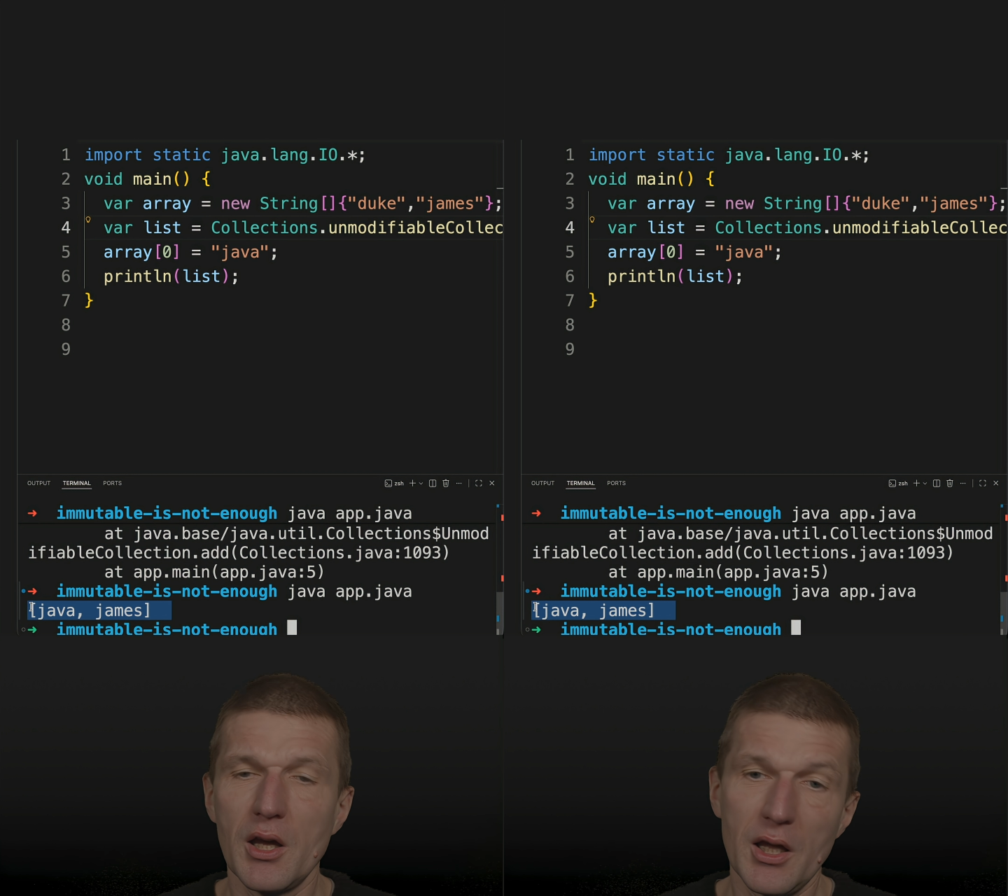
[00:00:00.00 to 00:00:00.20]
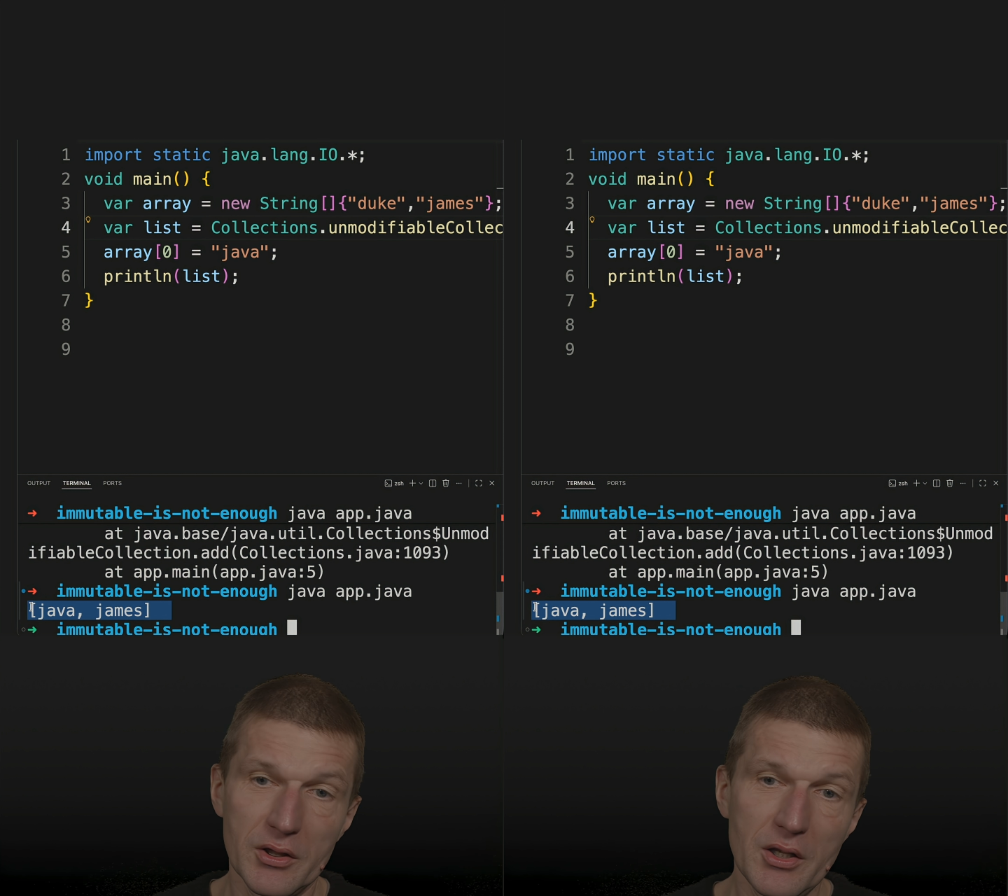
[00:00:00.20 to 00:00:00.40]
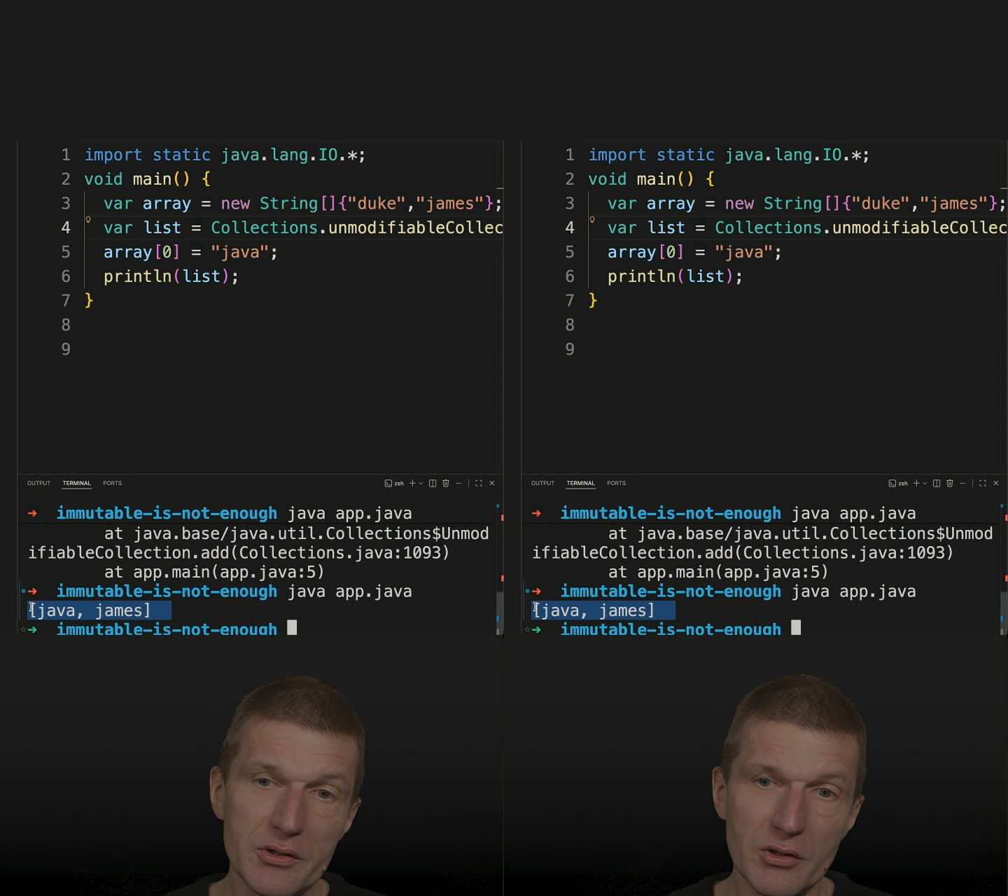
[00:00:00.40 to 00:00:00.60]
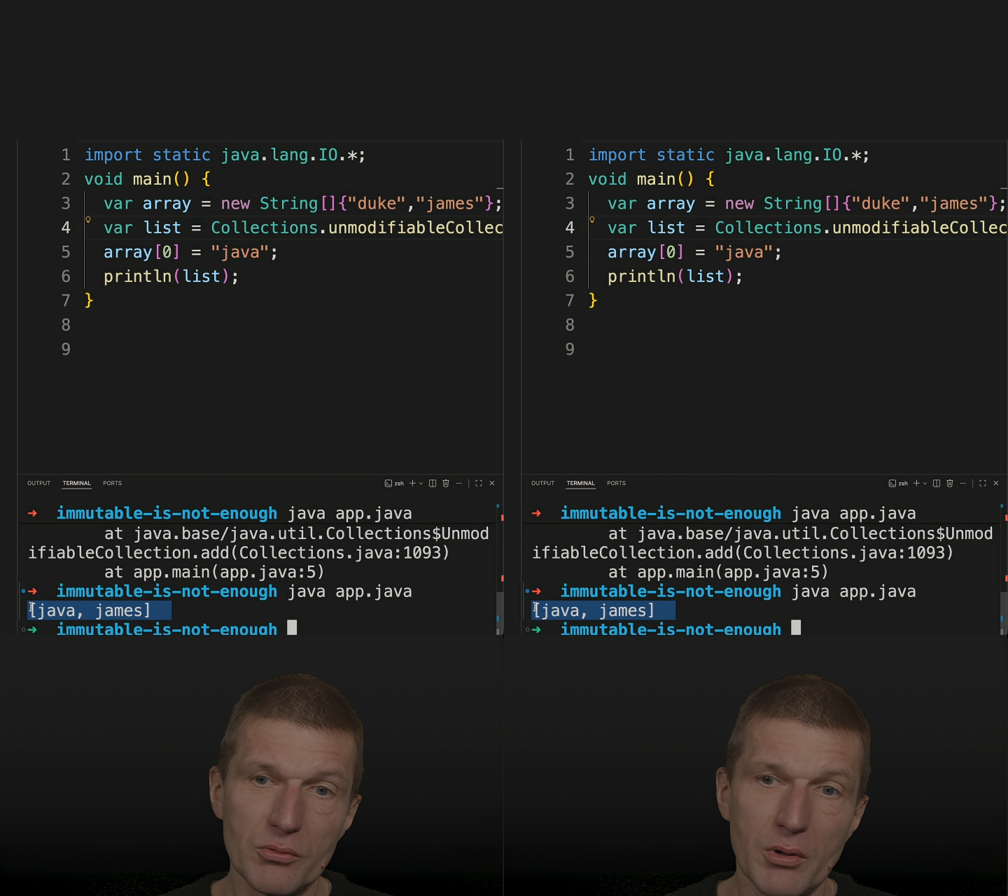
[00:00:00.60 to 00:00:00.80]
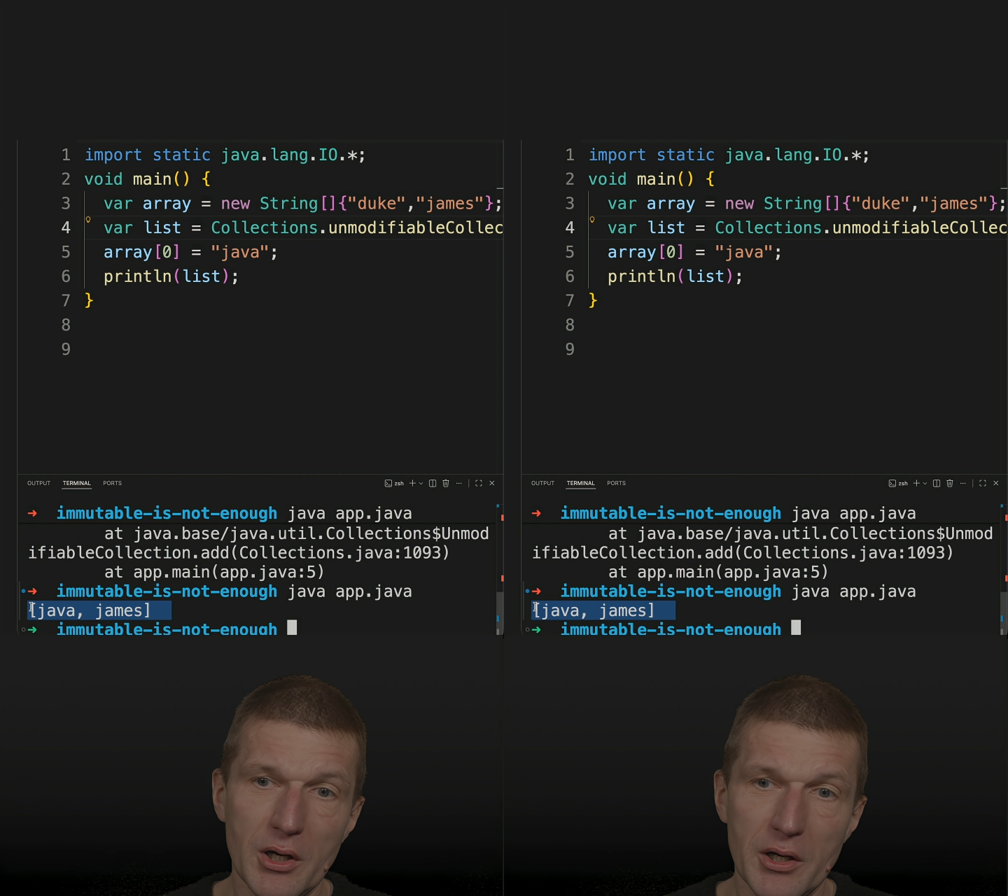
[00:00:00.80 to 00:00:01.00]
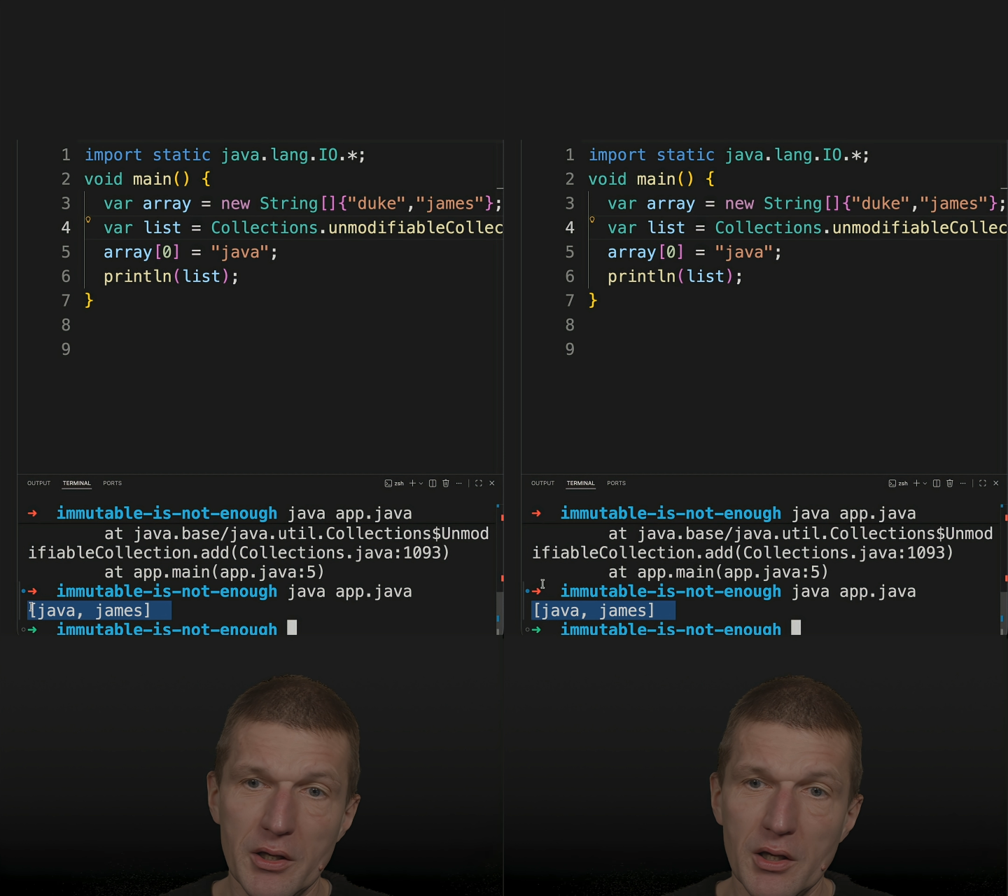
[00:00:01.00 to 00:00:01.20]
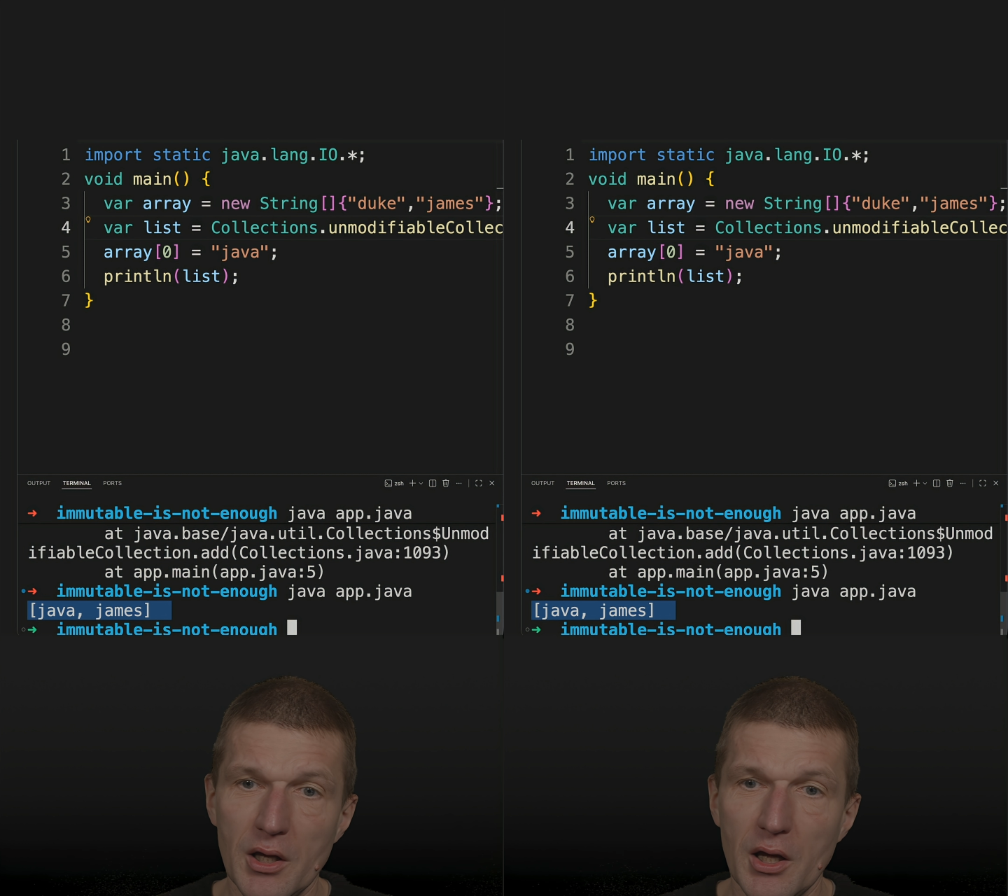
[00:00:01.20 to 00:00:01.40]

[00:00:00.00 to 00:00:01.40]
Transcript: and this is why